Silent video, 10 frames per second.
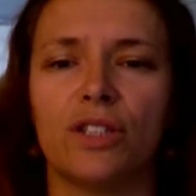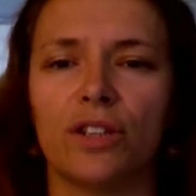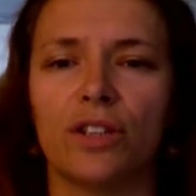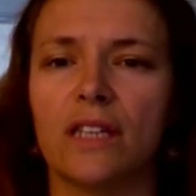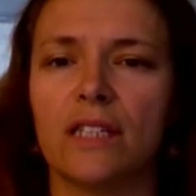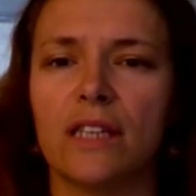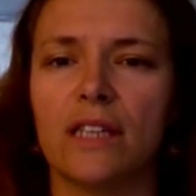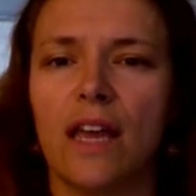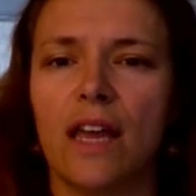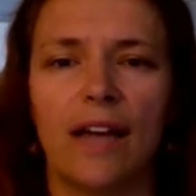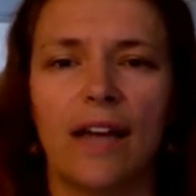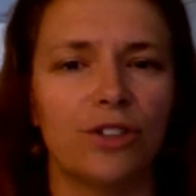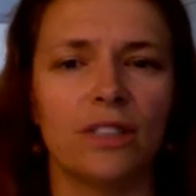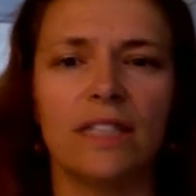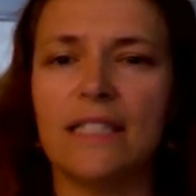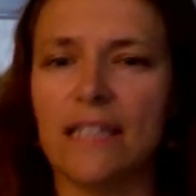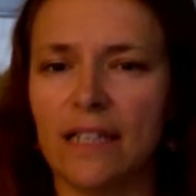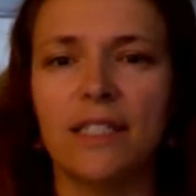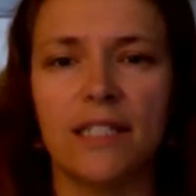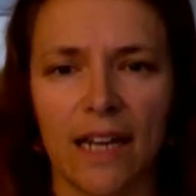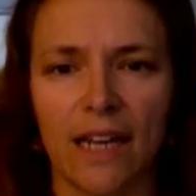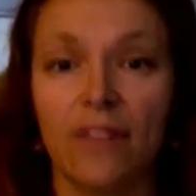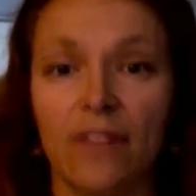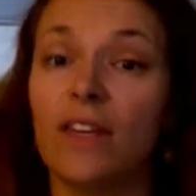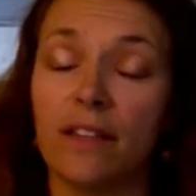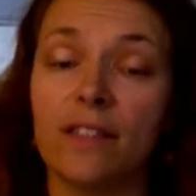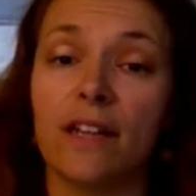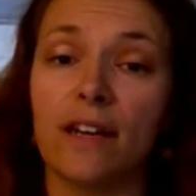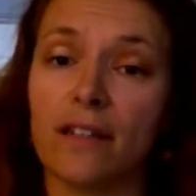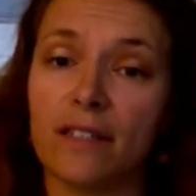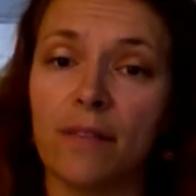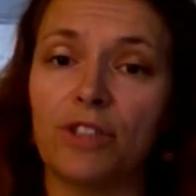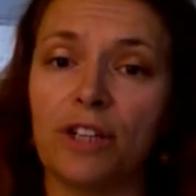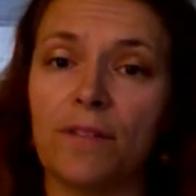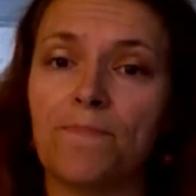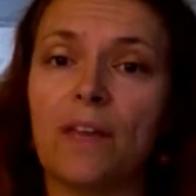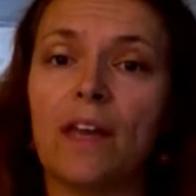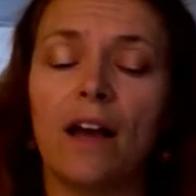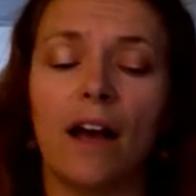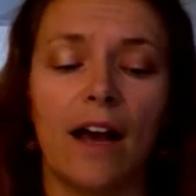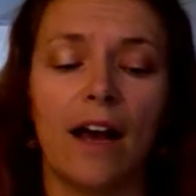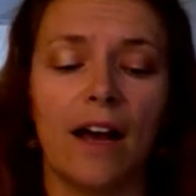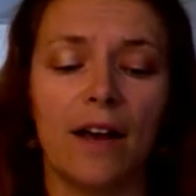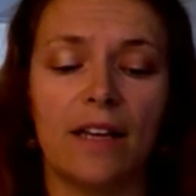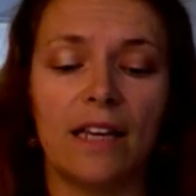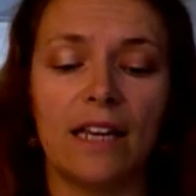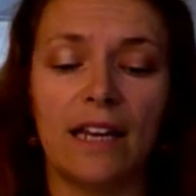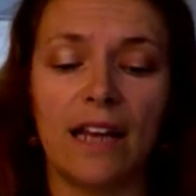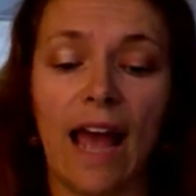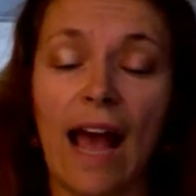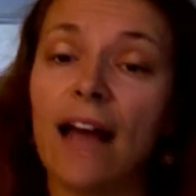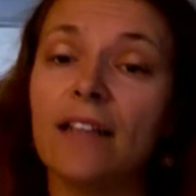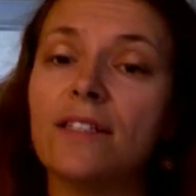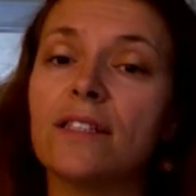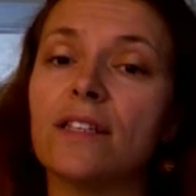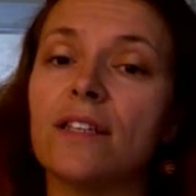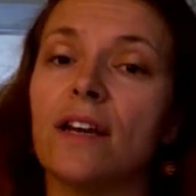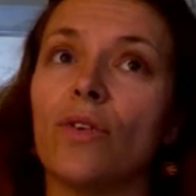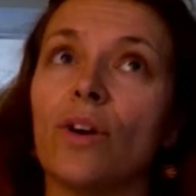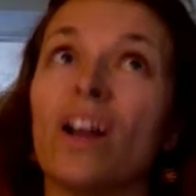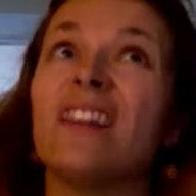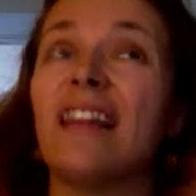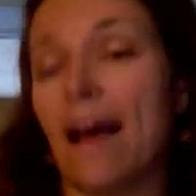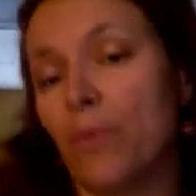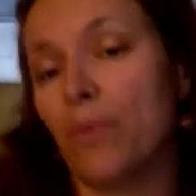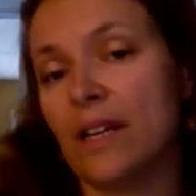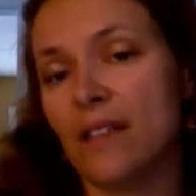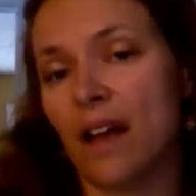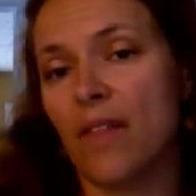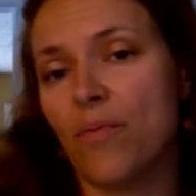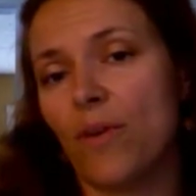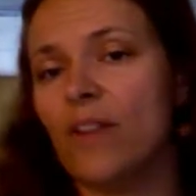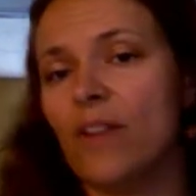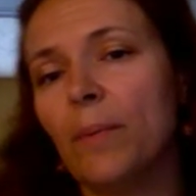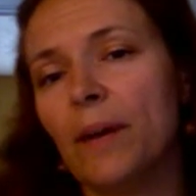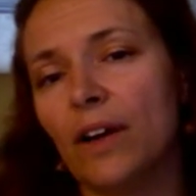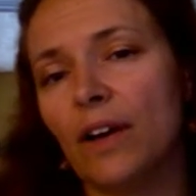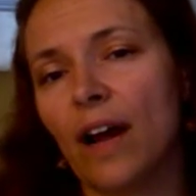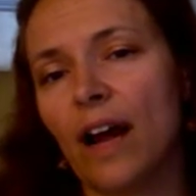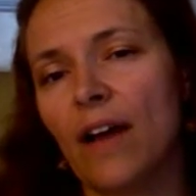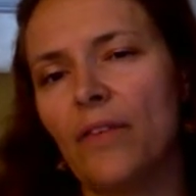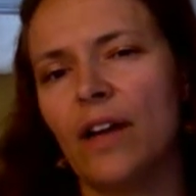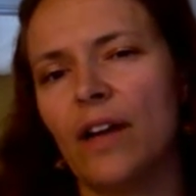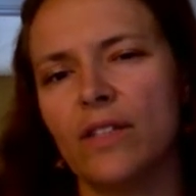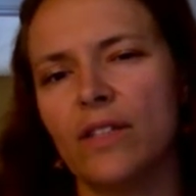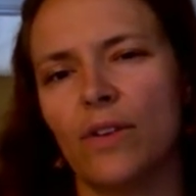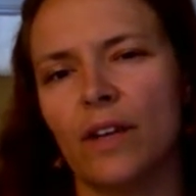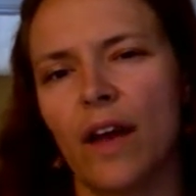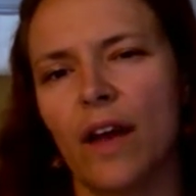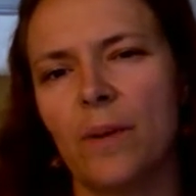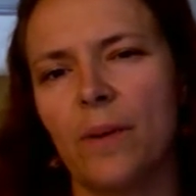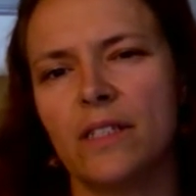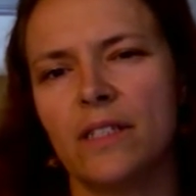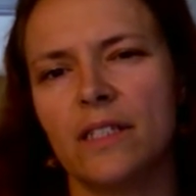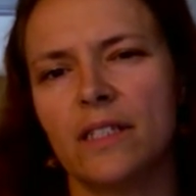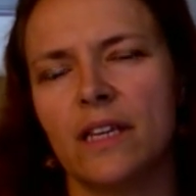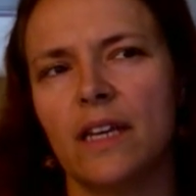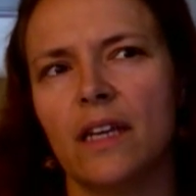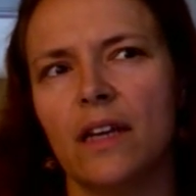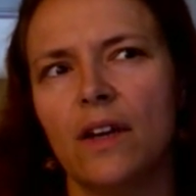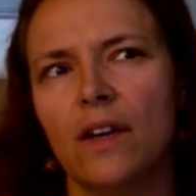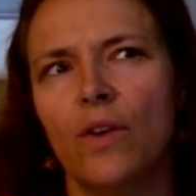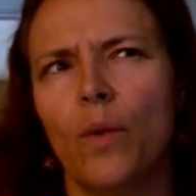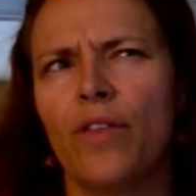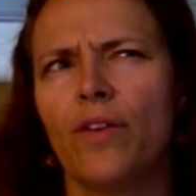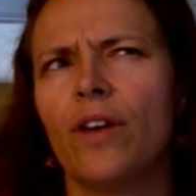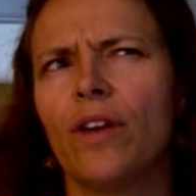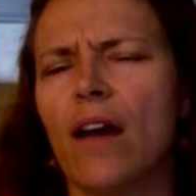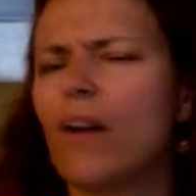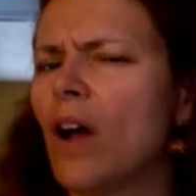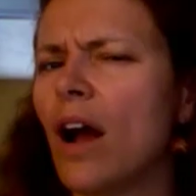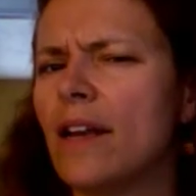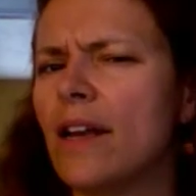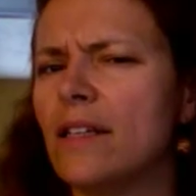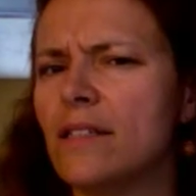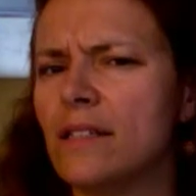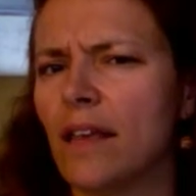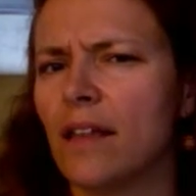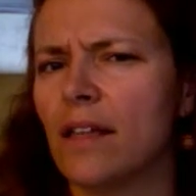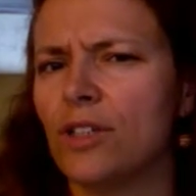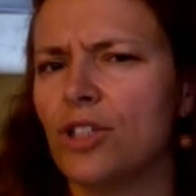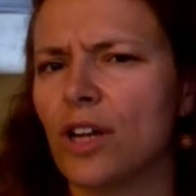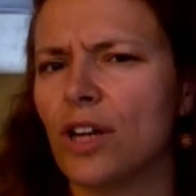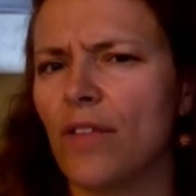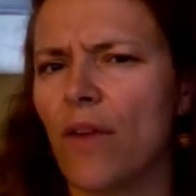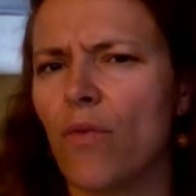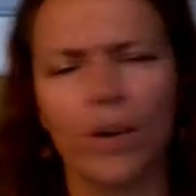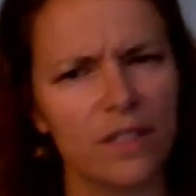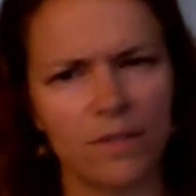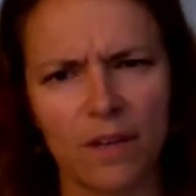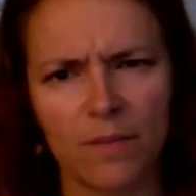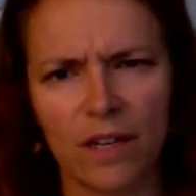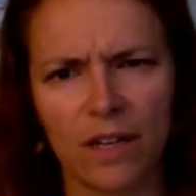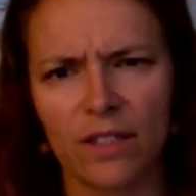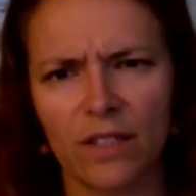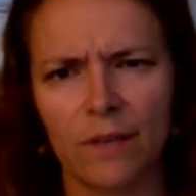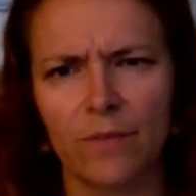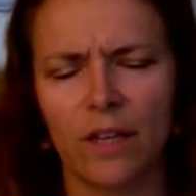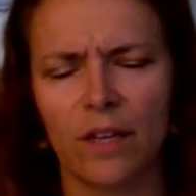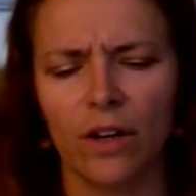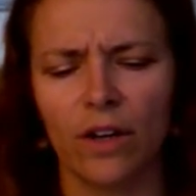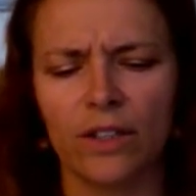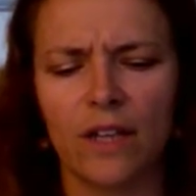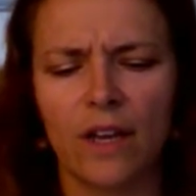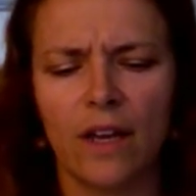attorneys actually did state the unstated assumption. It adds or elaborates on the point of our paragraph. It also can help us to see whether or not our audience is likely to share that warrant. Sometimes they are, sometimes they aren't.